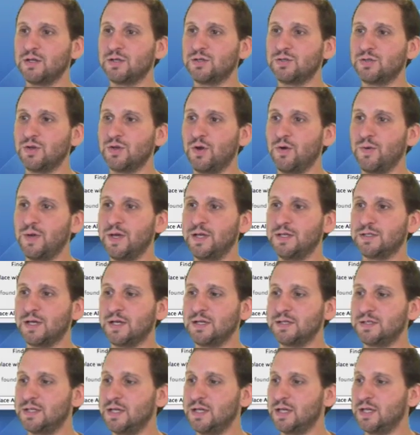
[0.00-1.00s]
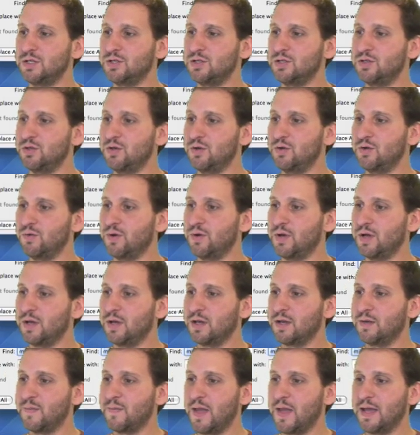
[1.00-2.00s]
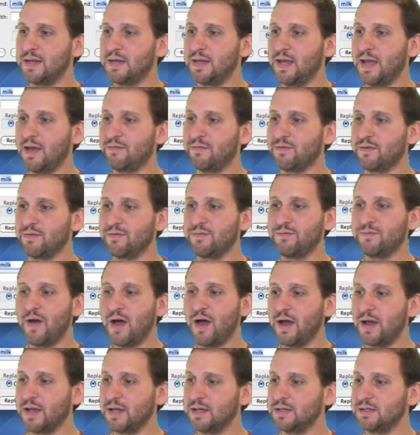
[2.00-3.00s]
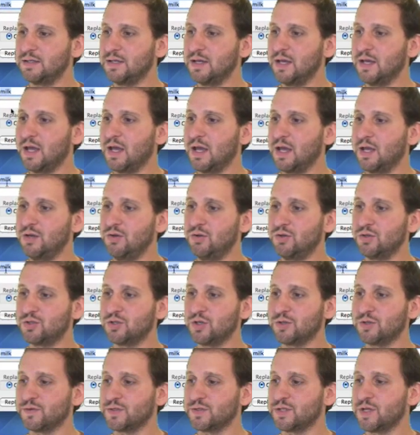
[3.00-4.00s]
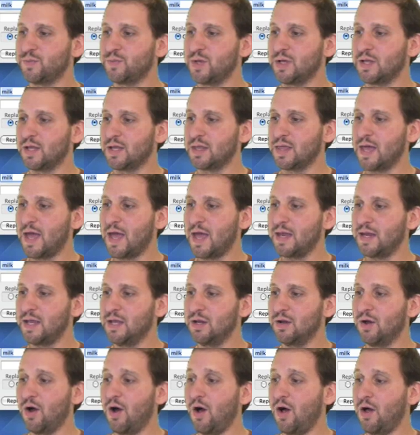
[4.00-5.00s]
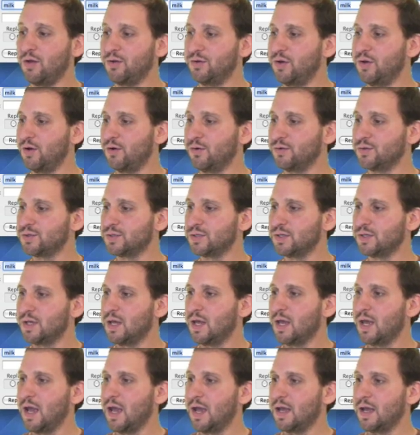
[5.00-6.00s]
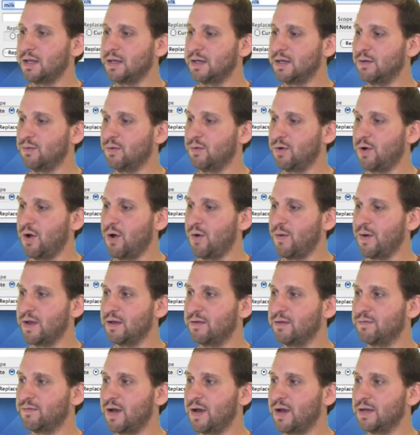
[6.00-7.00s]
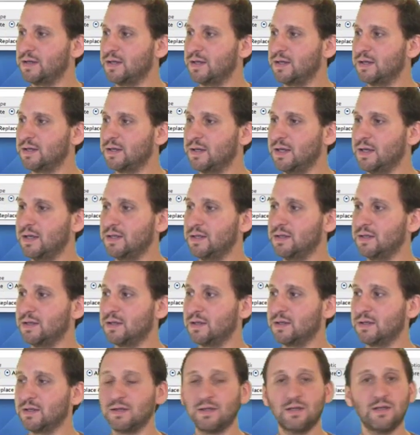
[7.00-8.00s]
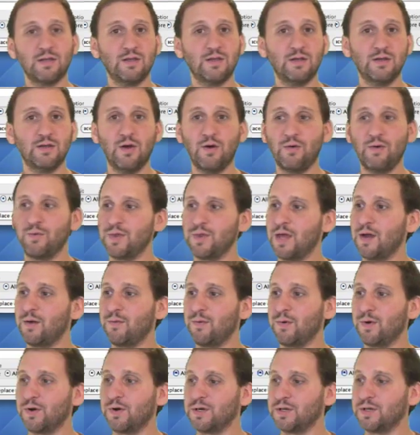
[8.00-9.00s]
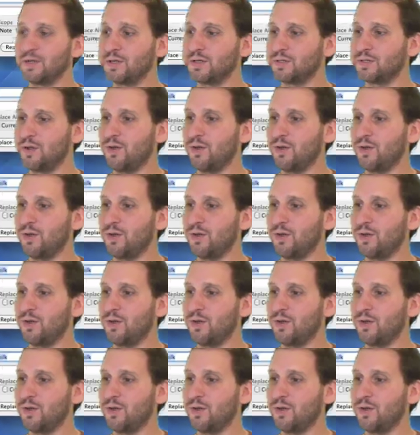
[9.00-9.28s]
So inside of Stickies you do Command F for find, and you can search for something like that in all notes, and it will go and find it in the note where that word is